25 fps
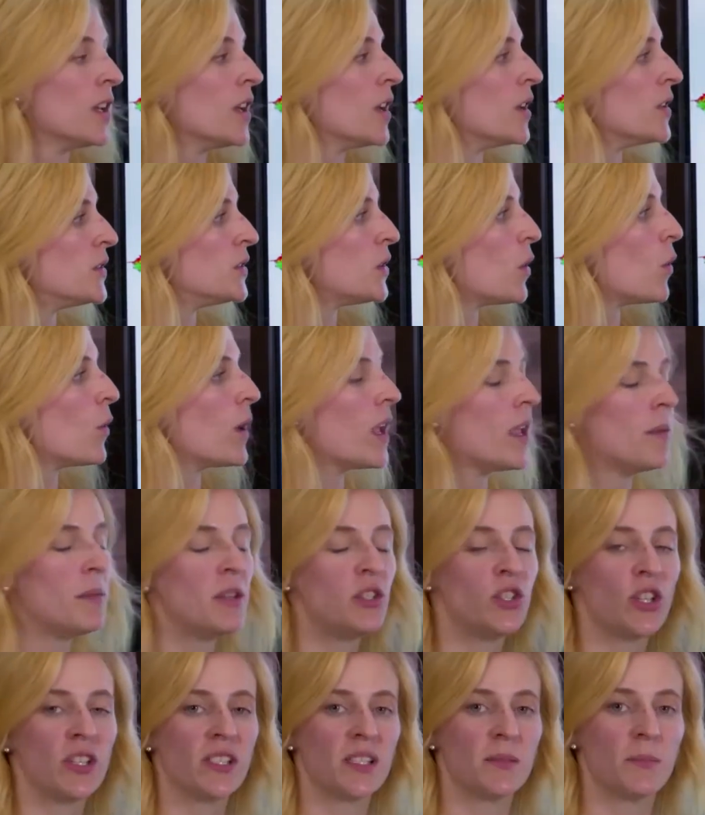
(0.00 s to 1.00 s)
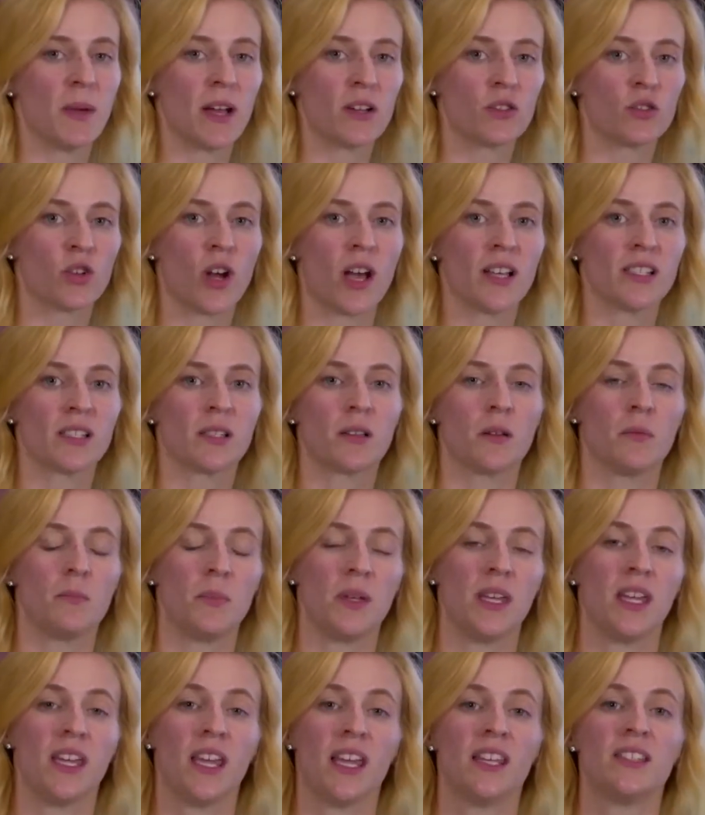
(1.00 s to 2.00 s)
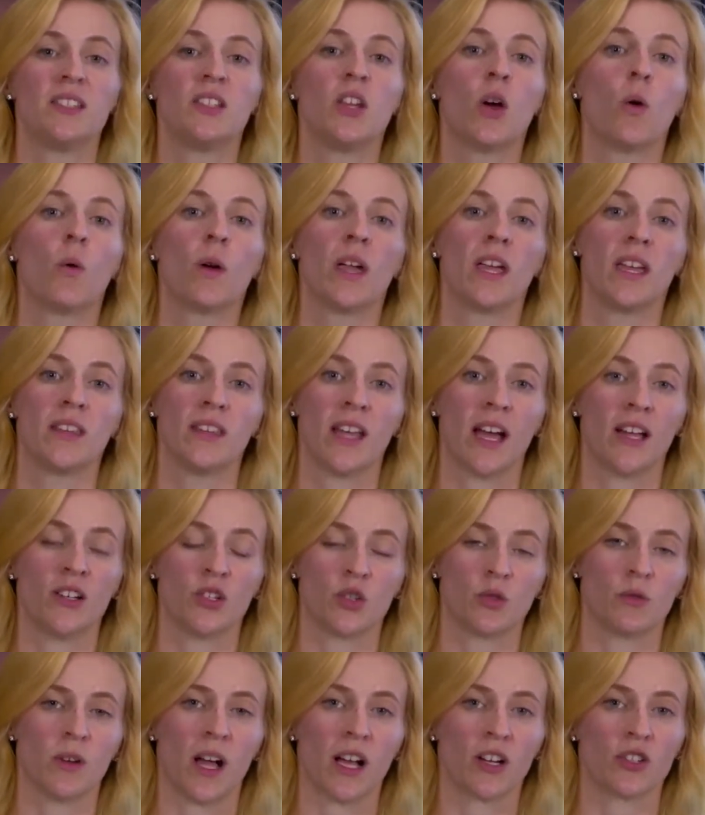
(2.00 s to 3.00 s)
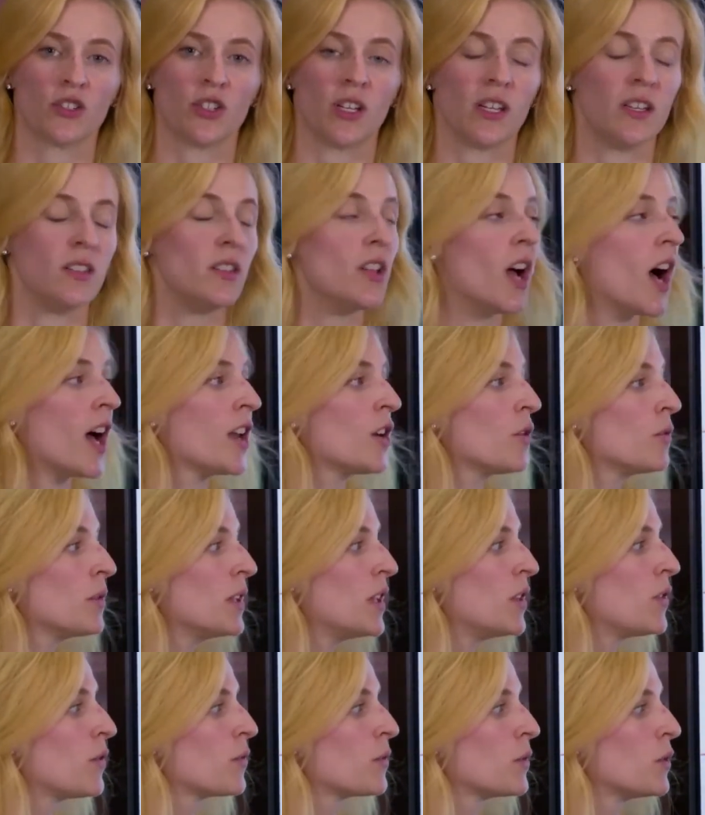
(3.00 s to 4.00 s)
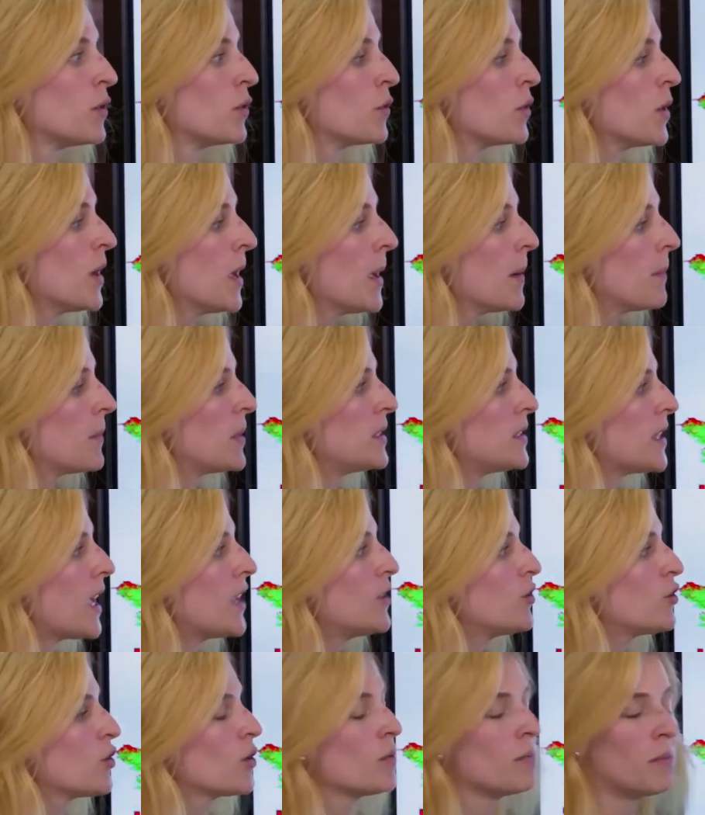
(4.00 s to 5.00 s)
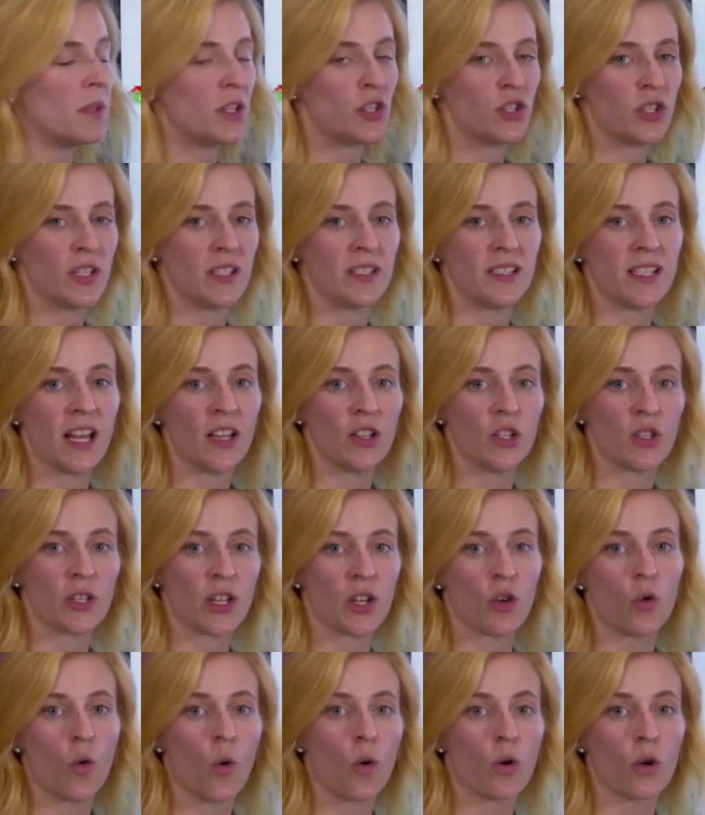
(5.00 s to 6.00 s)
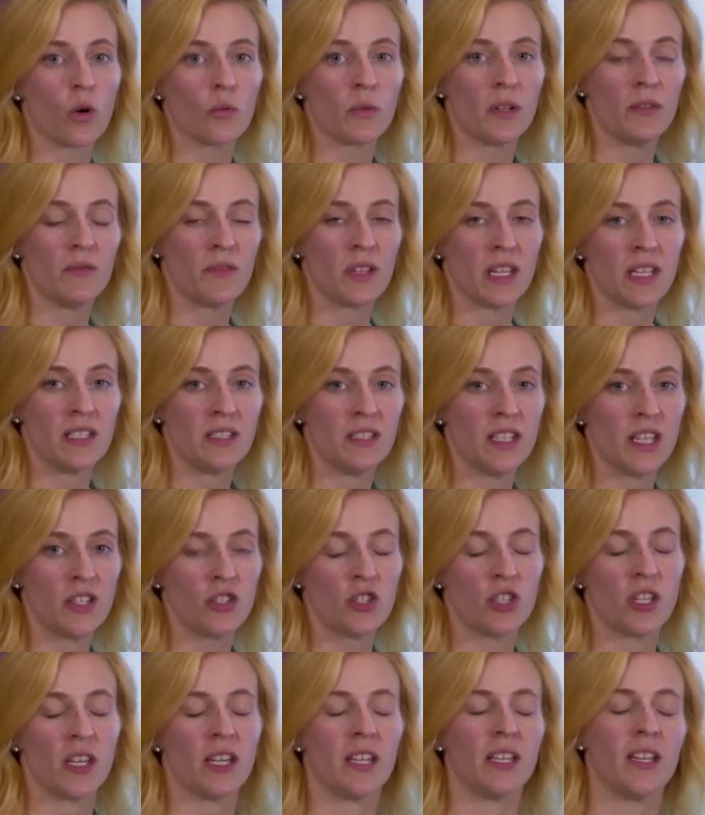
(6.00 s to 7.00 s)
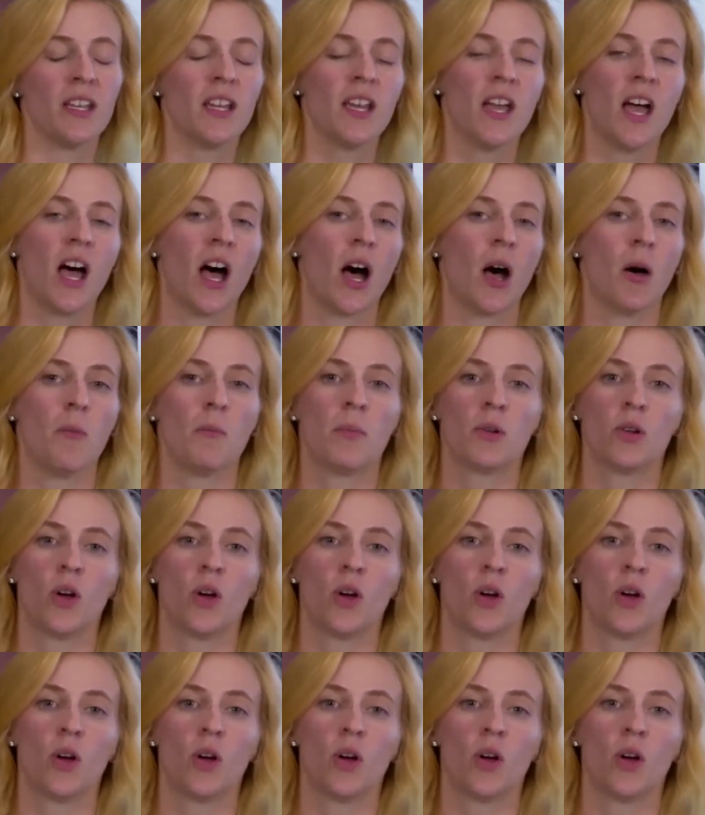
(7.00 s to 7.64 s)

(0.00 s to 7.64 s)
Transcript: So imaging spectroscopy is going in that direction, not only through potential missions that look at coral reef condition, but